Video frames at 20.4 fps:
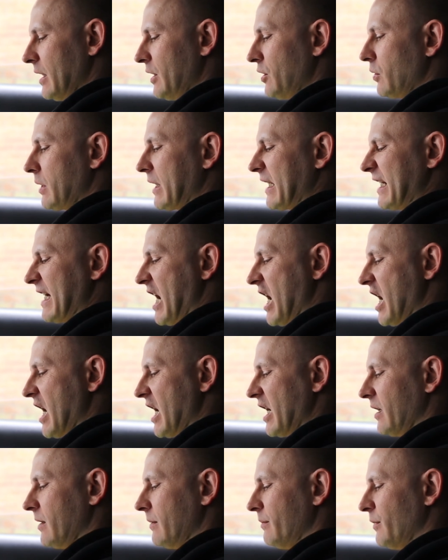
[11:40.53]
Tuk and
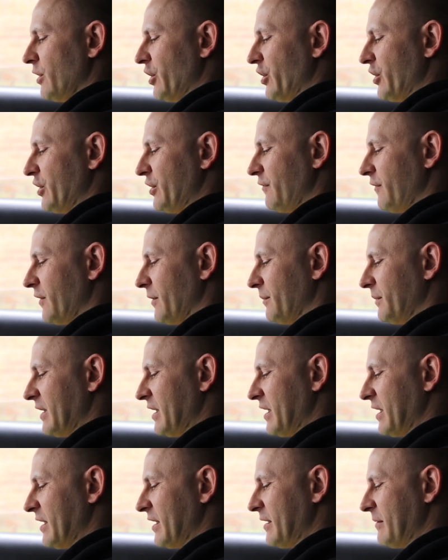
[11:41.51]
I emerged from
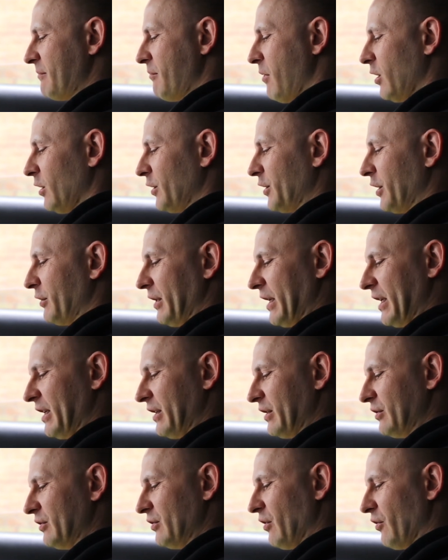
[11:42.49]
the
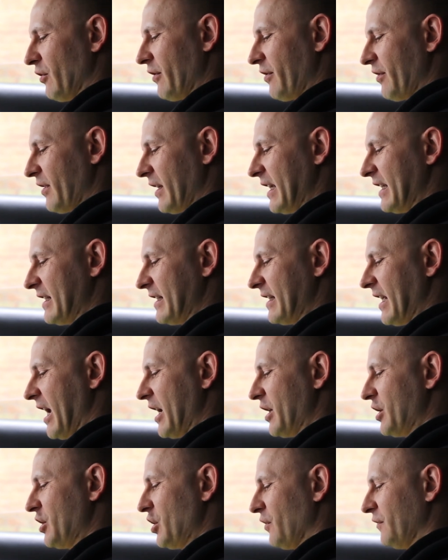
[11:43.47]
smoldering northeast
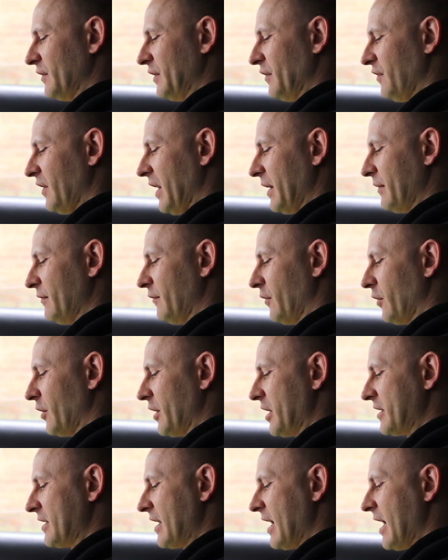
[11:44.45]
edge of the flame
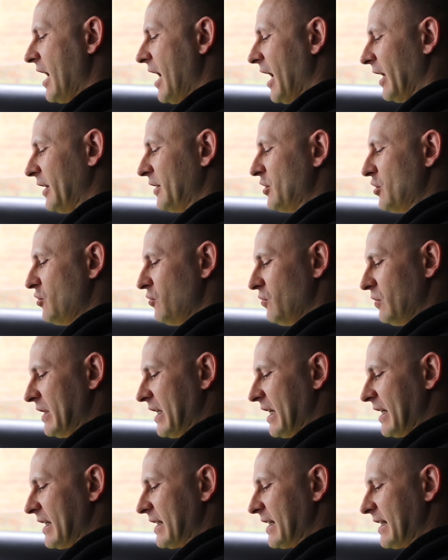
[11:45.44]
forest at noon
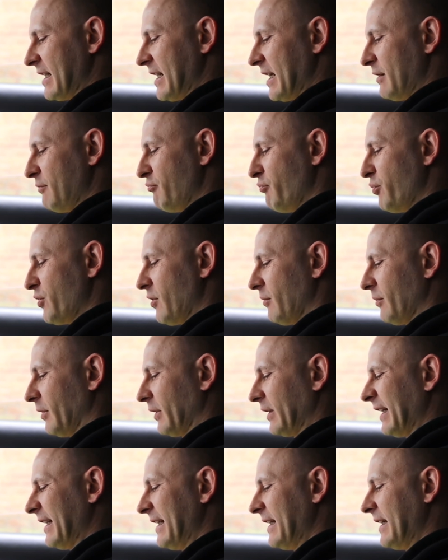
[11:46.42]
yesterday,
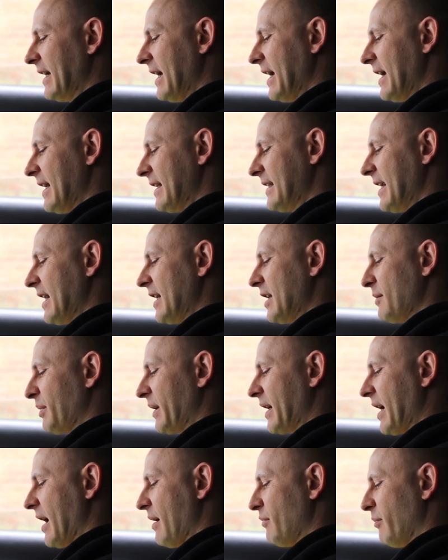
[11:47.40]
promptly set
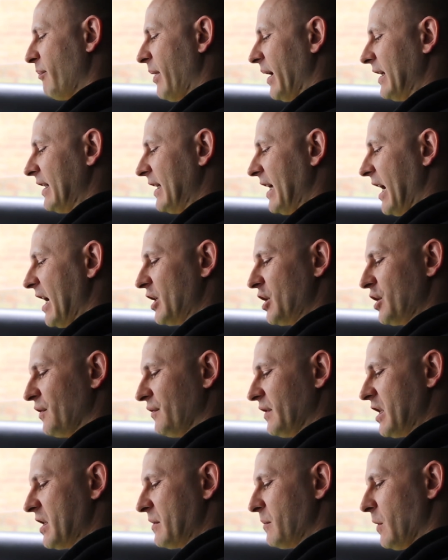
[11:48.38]
up camp by the edge
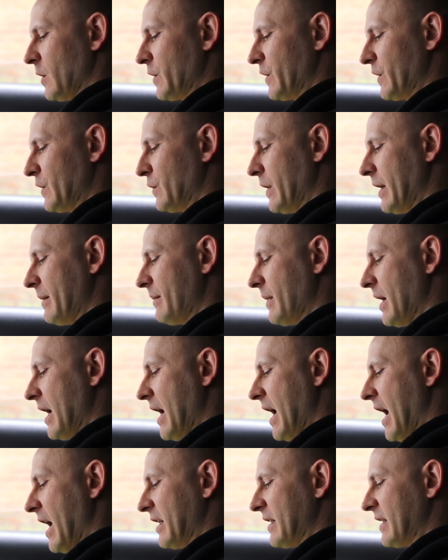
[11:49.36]
of the small stream,
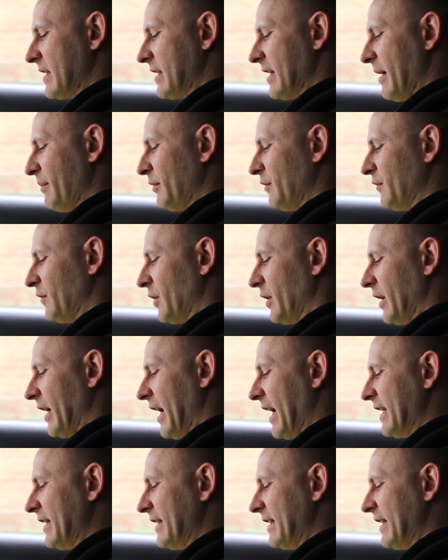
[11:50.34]
and slept for
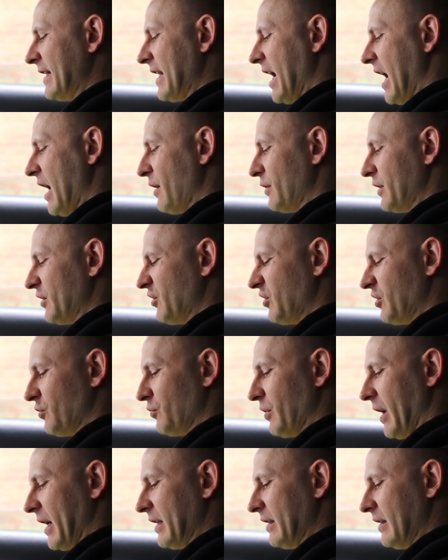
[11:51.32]
18 hours
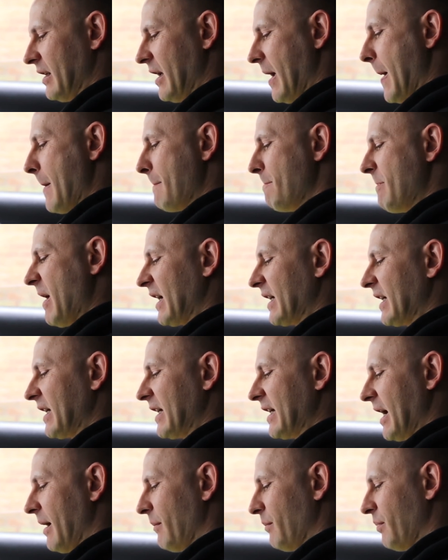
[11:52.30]
straight,
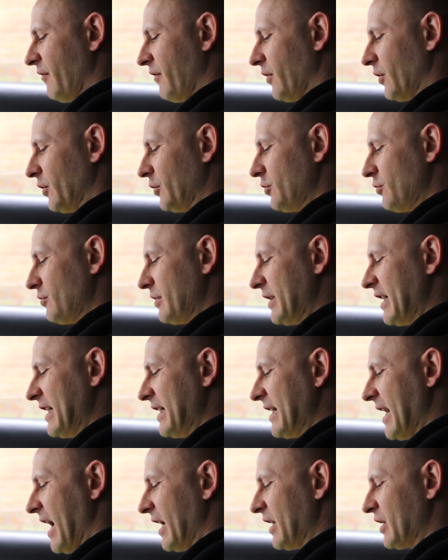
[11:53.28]
making up for 3
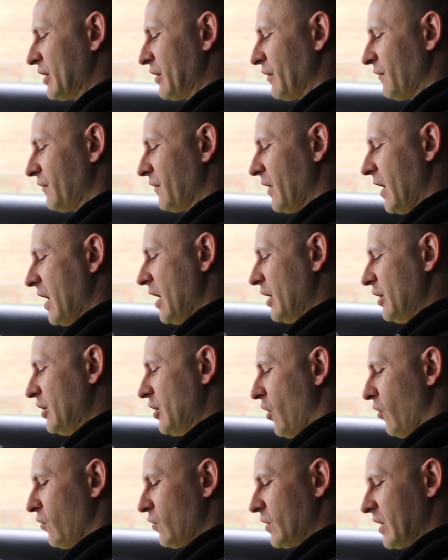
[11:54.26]
nights of
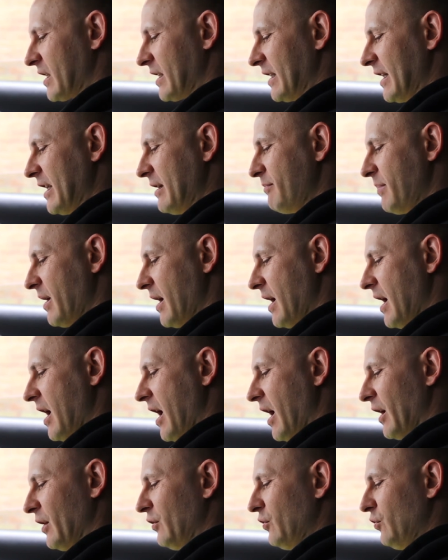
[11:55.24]
no sleep
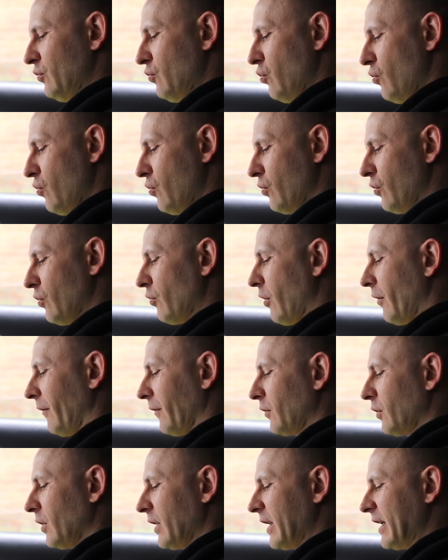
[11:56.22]
and 2
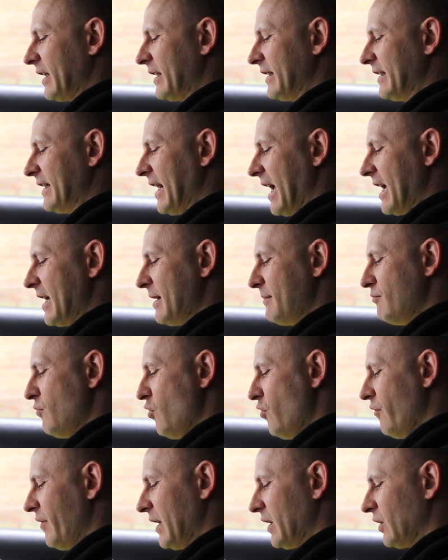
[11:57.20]
grueling days
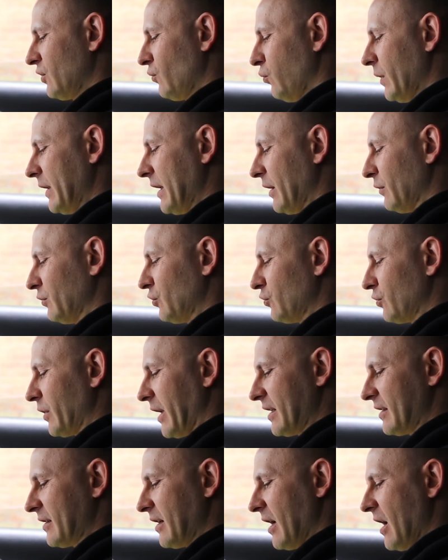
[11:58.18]
moving without
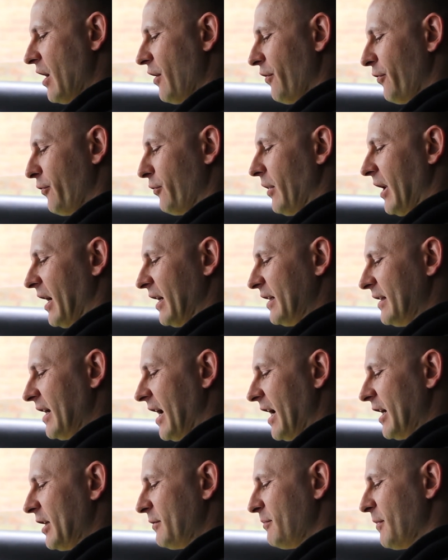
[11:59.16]
rest through a
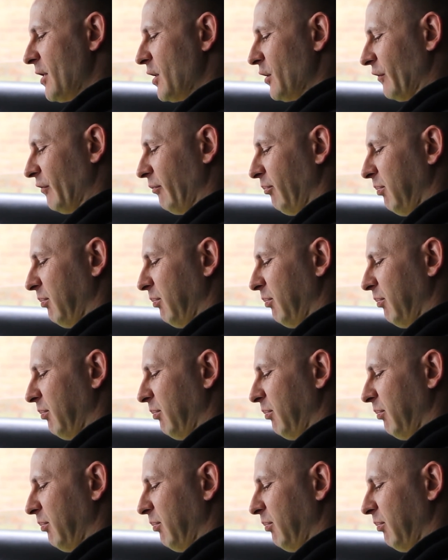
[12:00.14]
nightmare of